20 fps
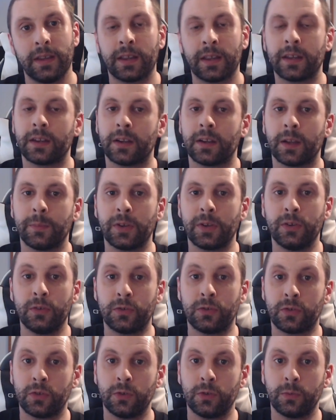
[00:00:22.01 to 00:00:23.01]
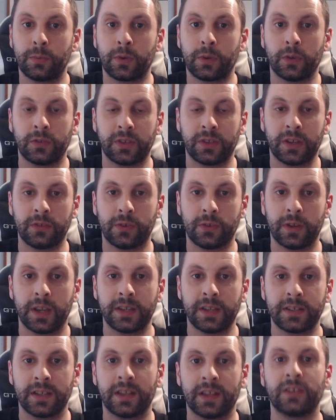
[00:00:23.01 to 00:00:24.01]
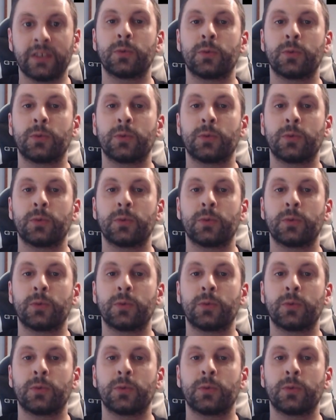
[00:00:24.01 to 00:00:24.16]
and I am a YouTube content creator and